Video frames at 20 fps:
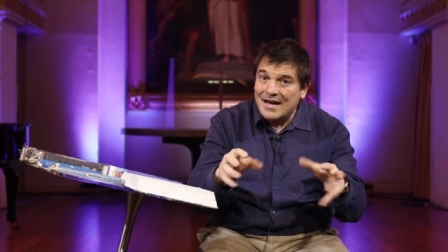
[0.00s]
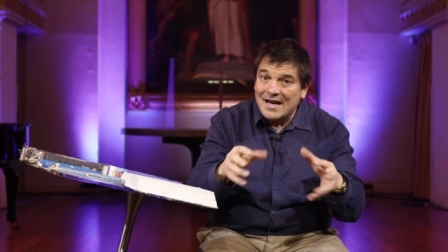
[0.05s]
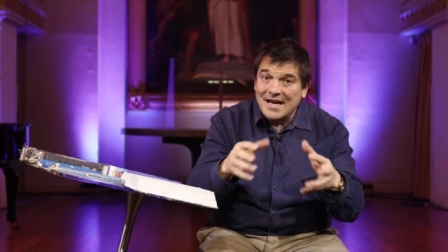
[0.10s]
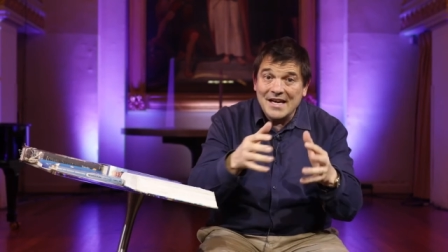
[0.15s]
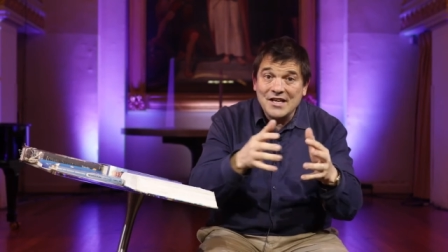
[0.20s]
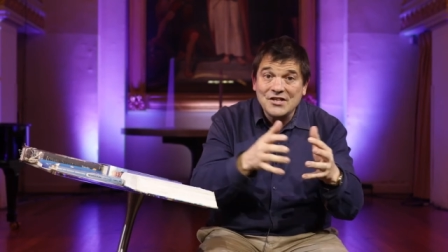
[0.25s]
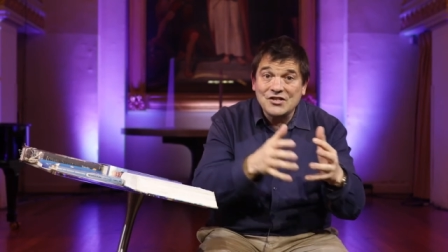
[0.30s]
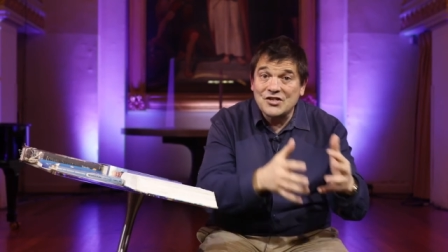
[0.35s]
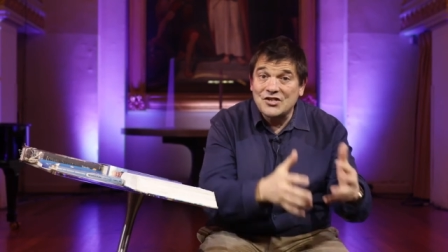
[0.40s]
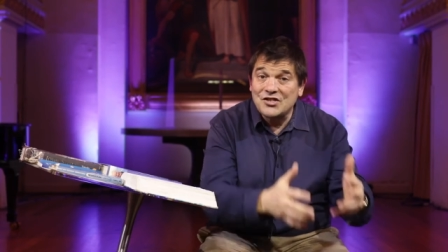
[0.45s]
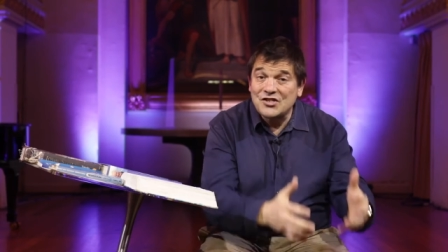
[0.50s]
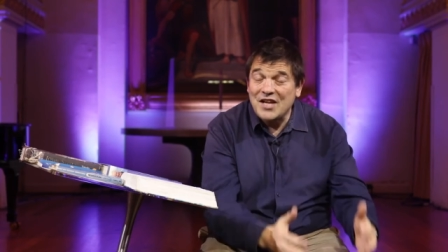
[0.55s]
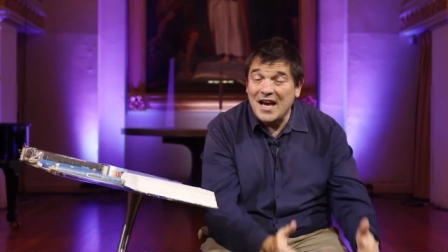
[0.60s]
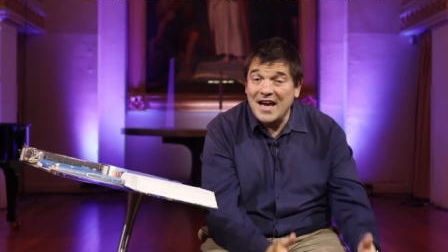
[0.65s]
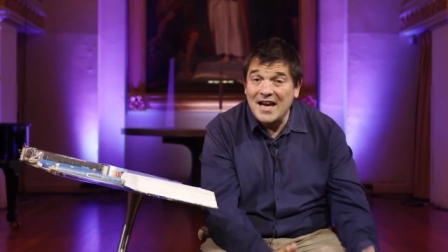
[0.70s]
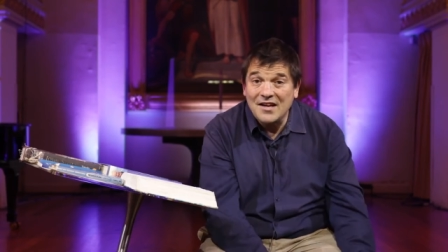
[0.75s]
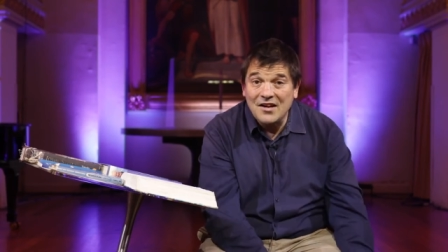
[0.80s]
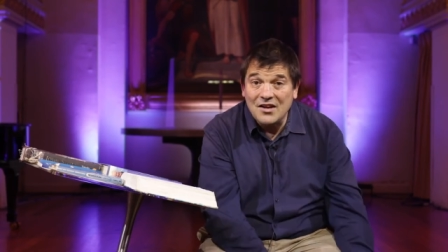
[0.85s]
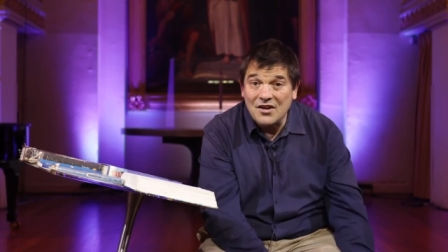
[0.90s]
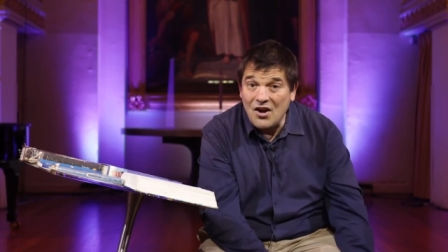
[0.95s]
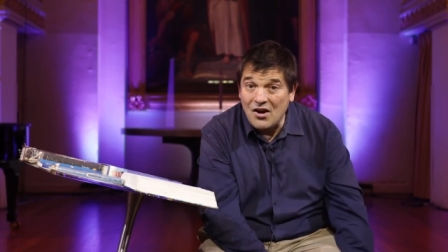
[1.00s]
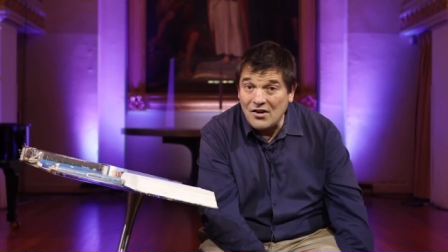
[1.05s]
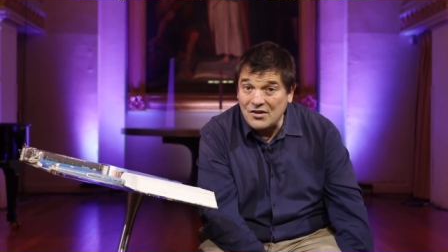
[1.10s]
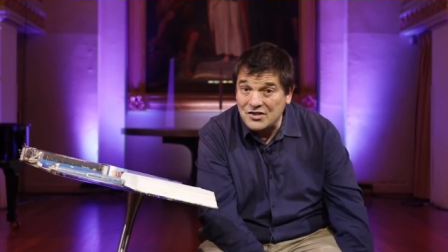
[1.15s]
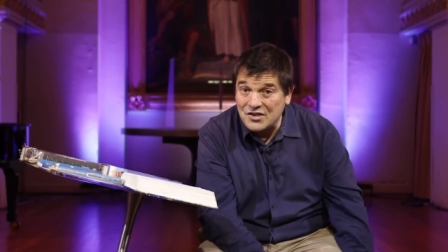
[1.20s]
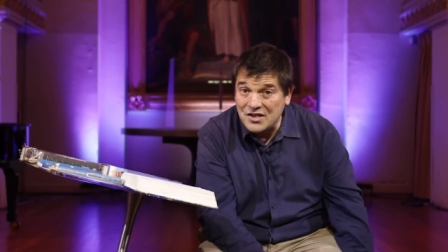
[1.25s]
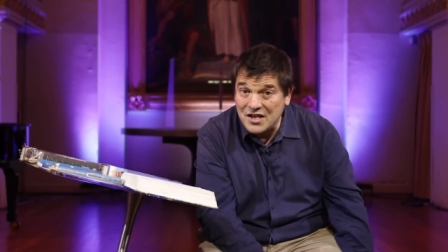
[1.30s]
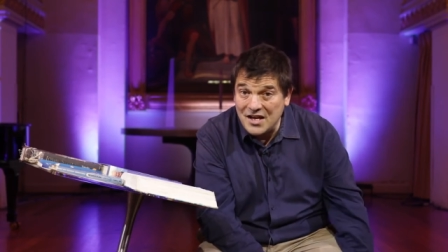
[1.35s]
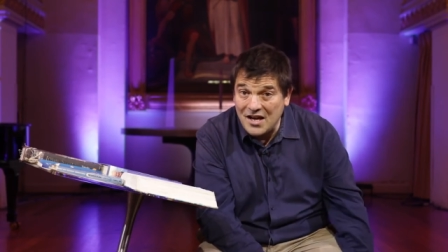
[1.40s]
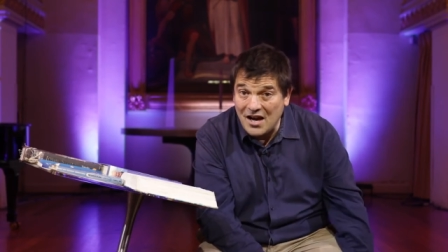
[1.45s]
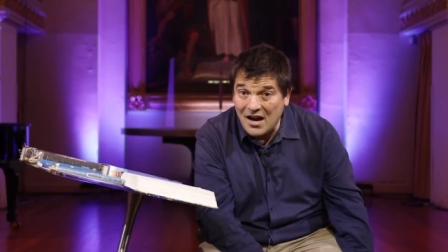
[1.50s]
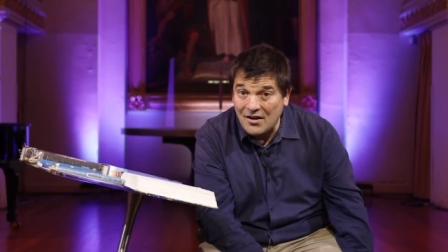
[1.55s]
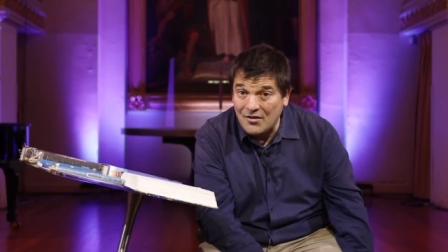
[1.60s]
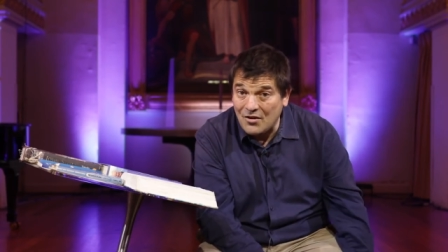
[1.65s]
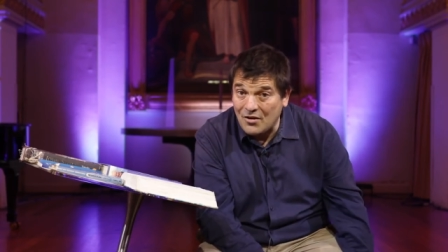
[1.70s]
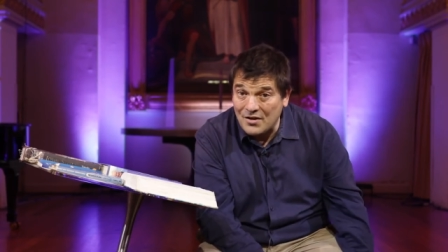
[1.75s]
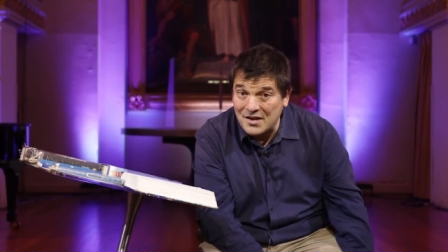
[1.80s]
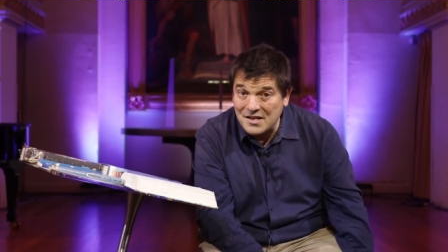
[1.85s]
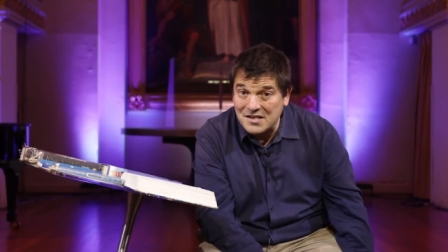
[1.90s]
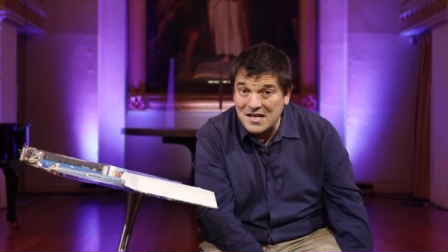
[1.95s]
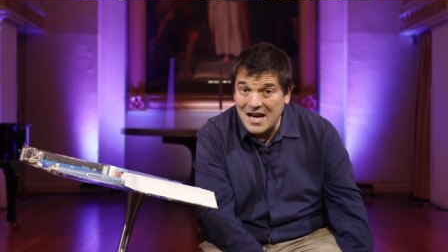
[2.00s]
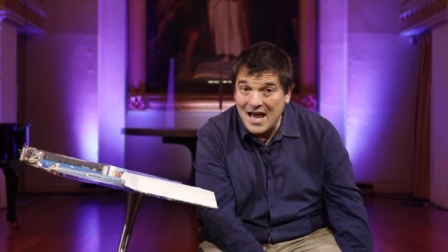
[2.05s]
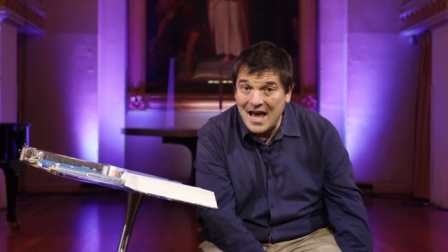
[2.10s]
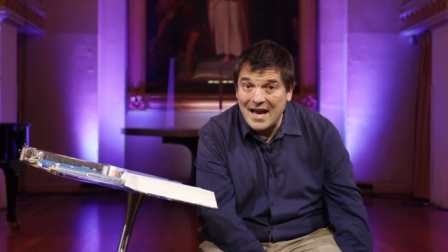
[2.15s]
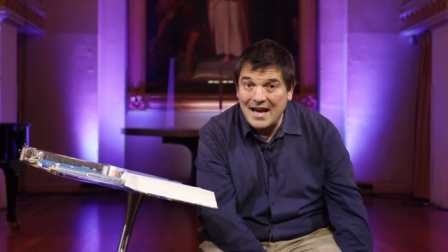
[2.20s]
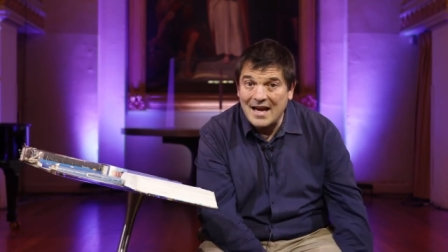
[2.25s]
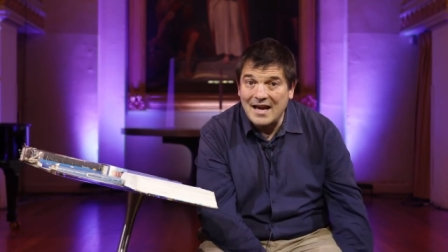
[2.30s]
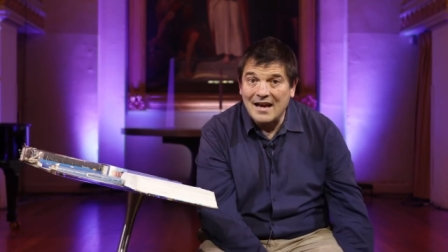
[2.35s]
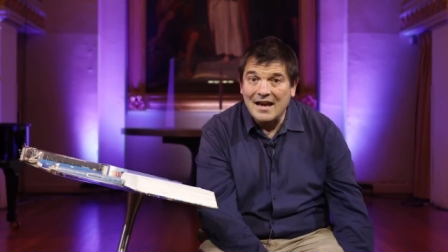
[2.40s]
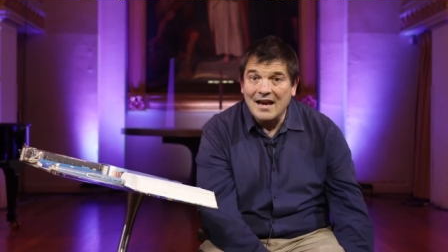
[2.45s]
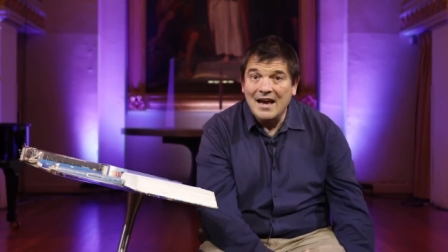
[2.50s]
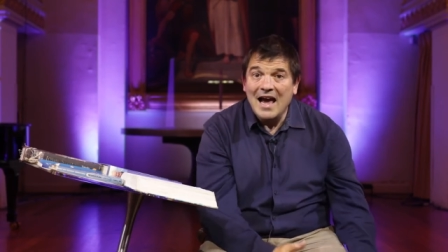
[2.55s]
He sustained a nasty cut on his leg,